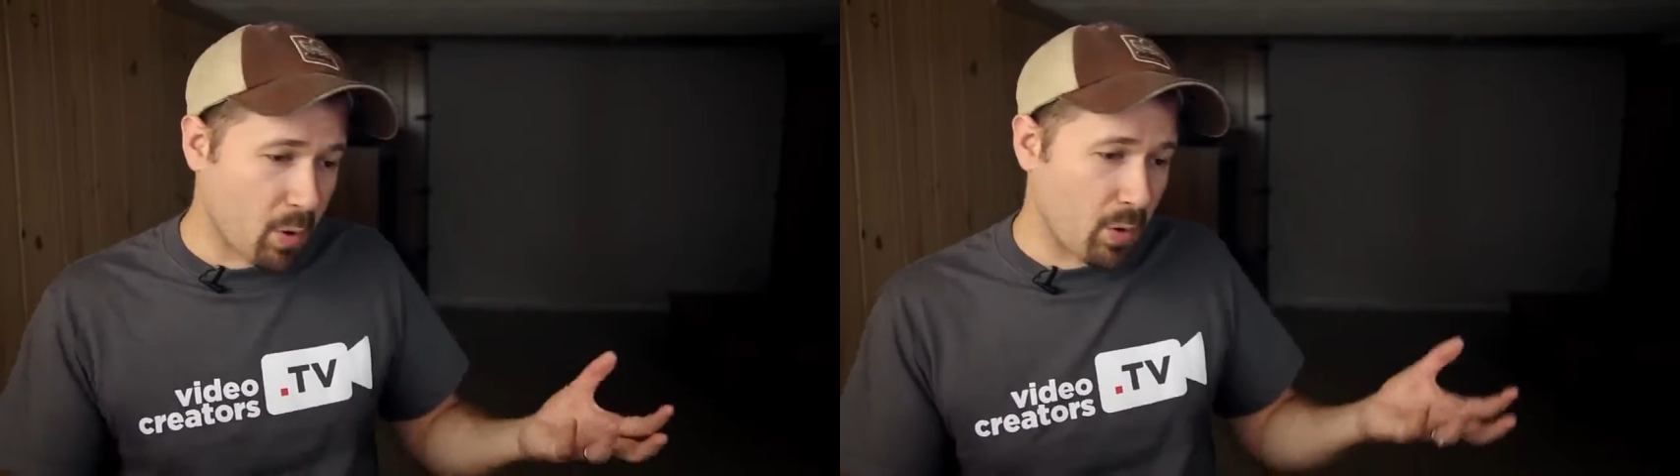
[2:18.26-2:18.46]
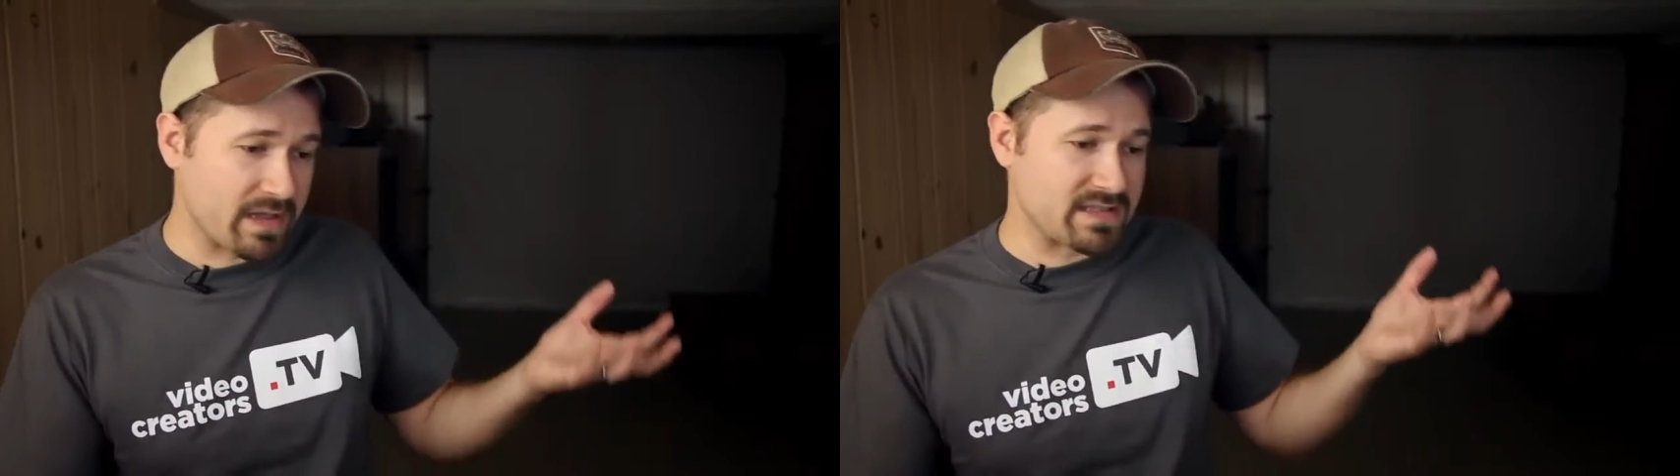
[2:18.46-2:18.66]

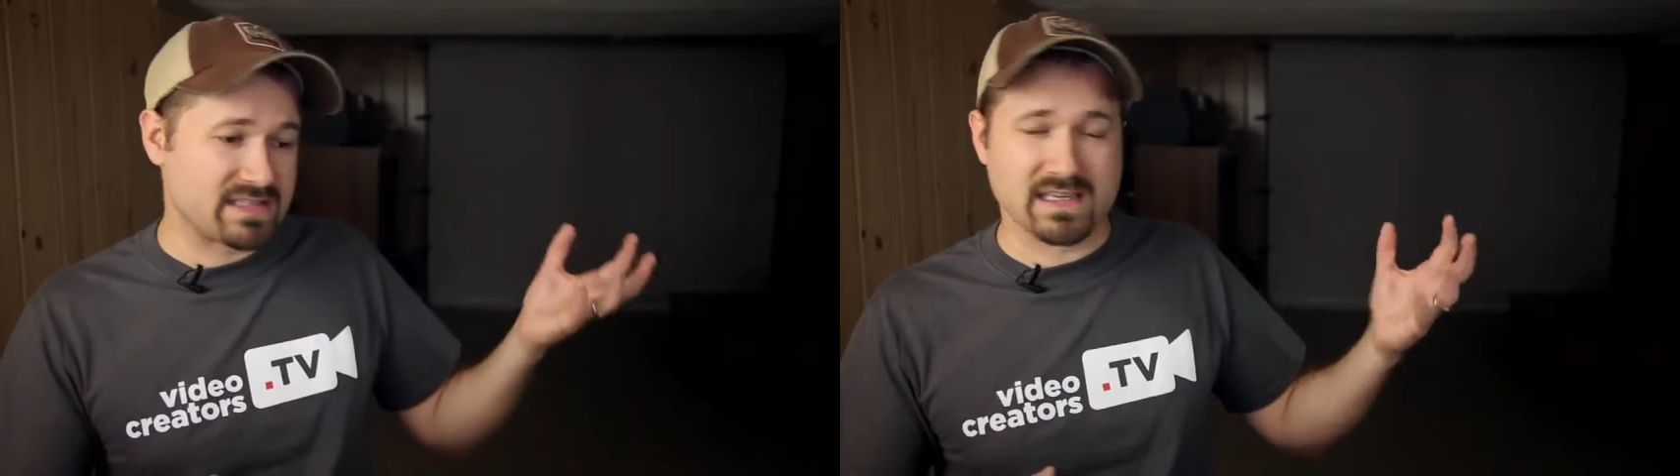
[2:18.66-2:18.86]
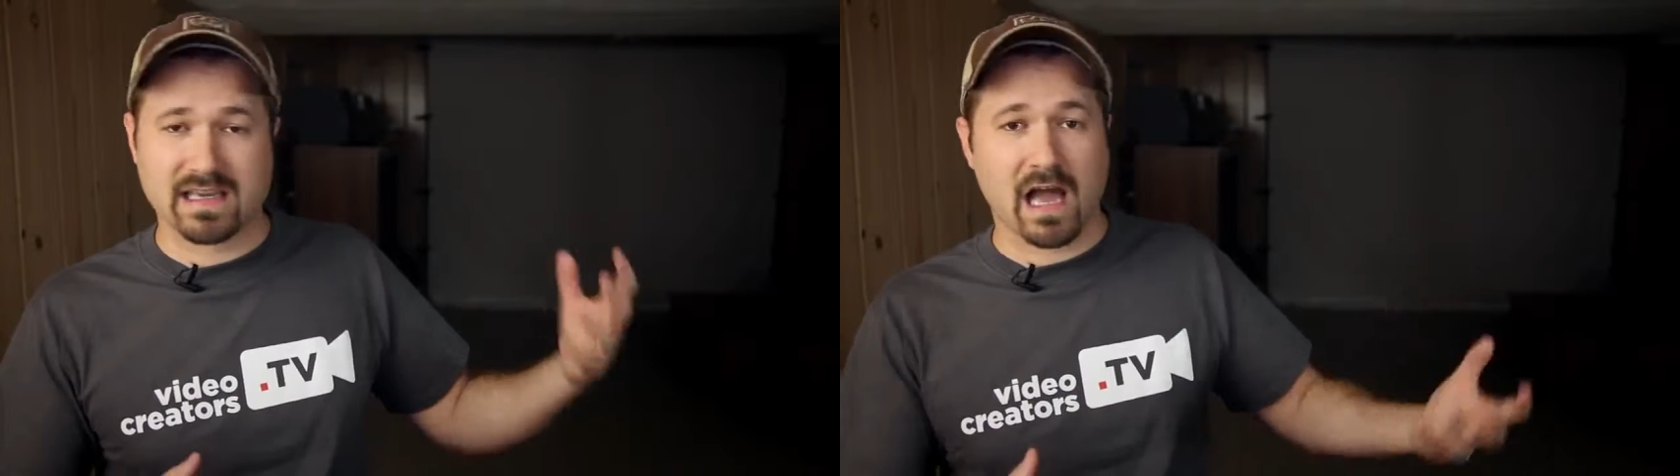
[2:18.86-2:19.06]

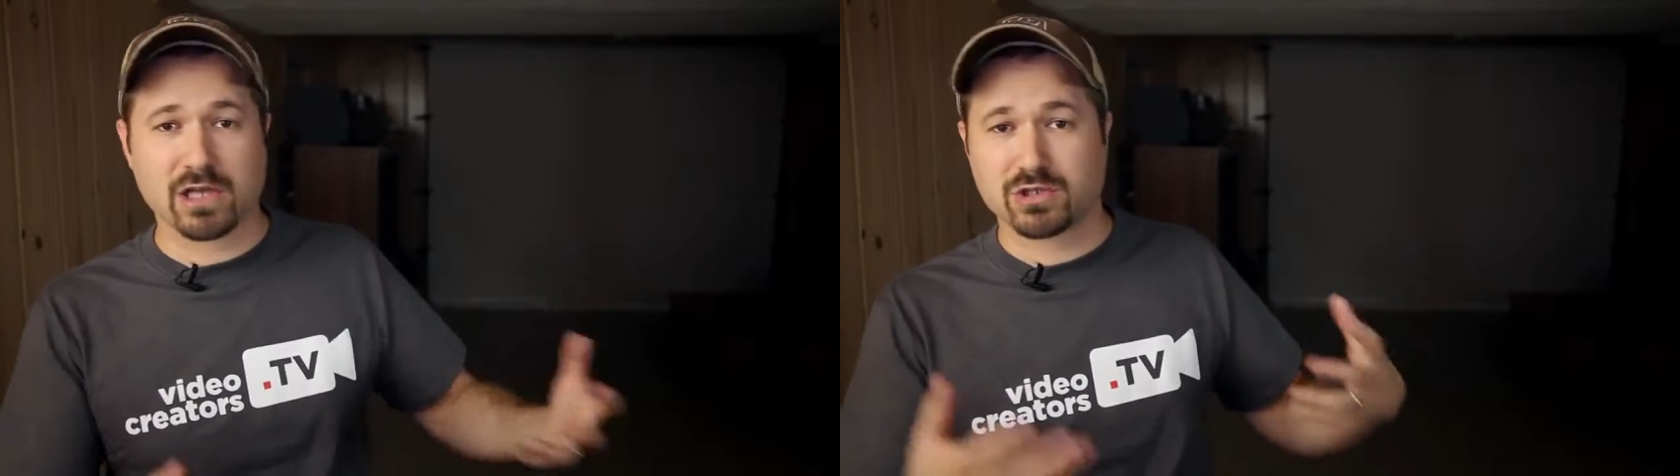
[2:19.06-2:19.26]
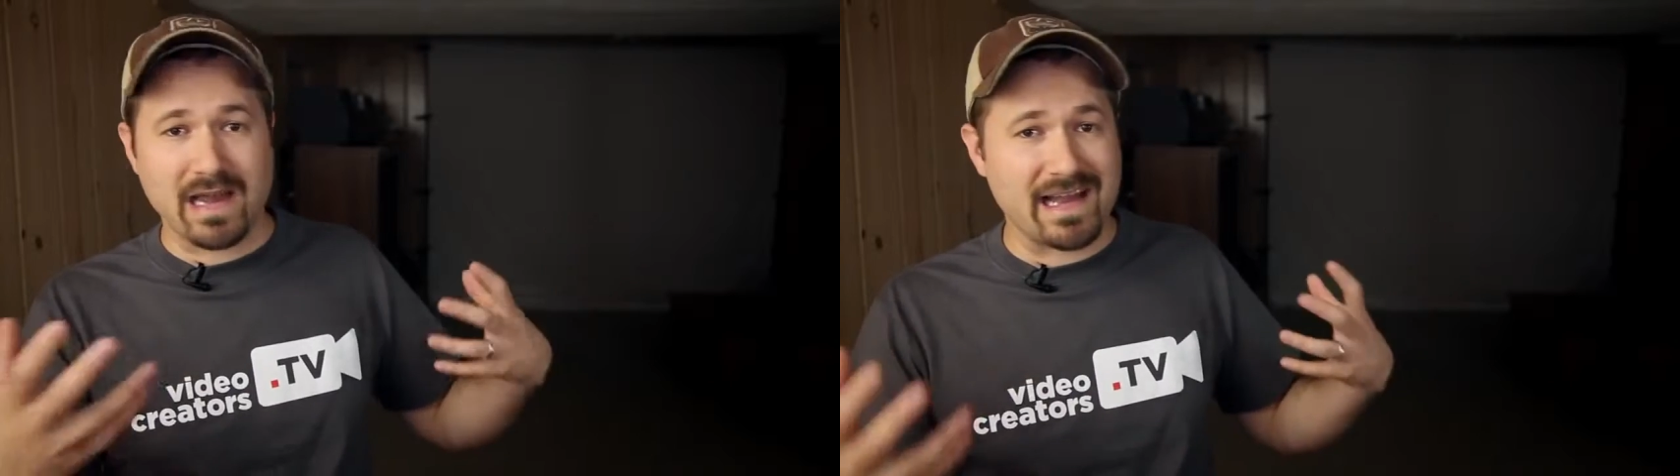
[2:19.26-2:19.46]
points in
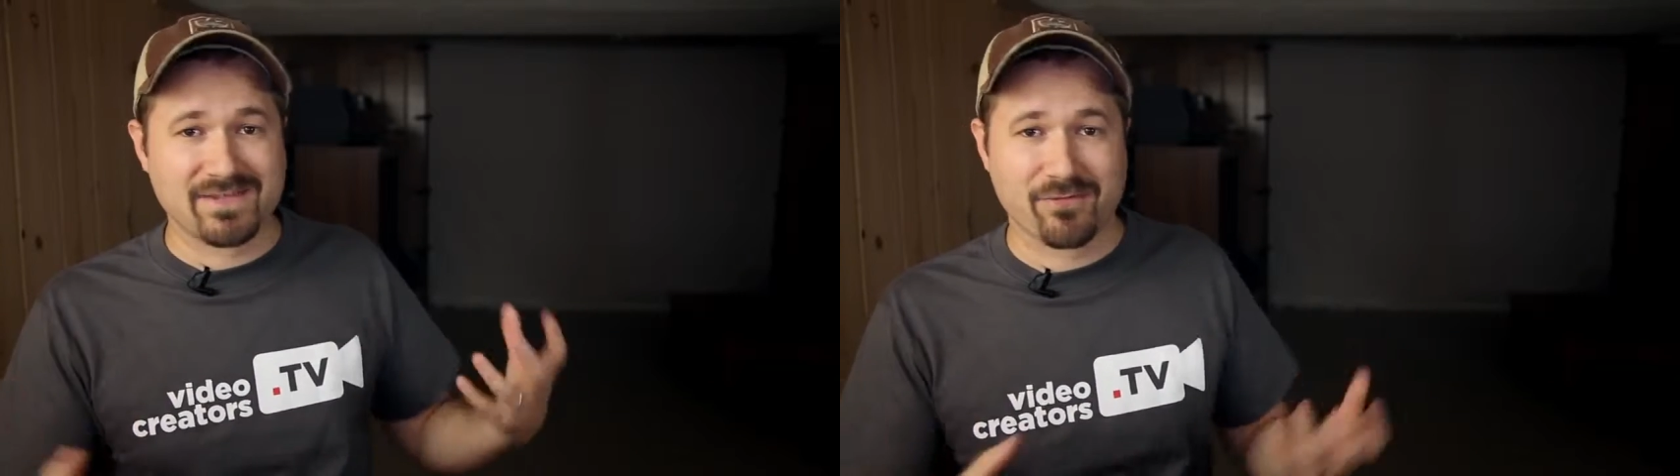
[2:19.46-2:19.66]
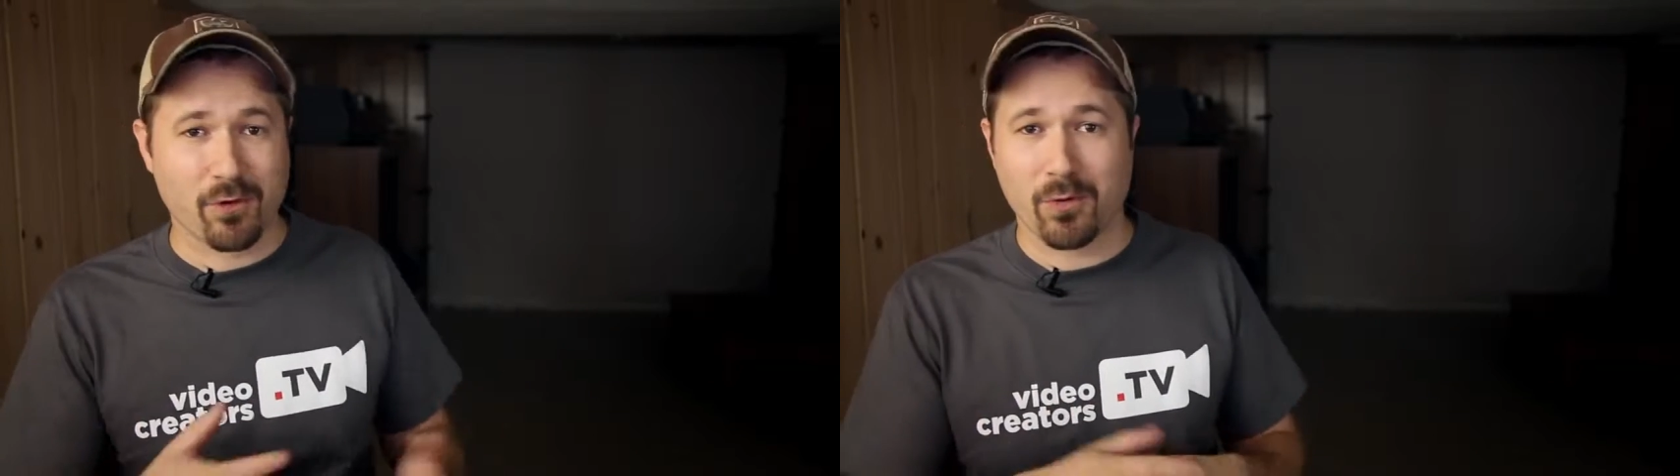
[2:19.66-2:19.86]

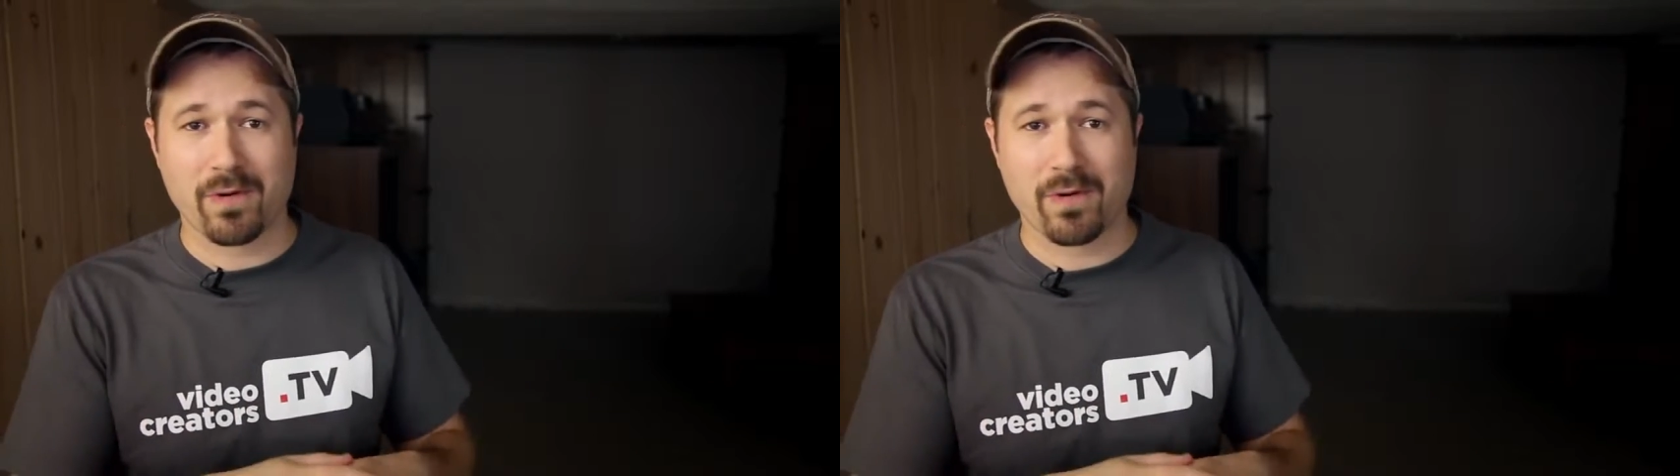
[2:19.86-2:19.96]
contrast for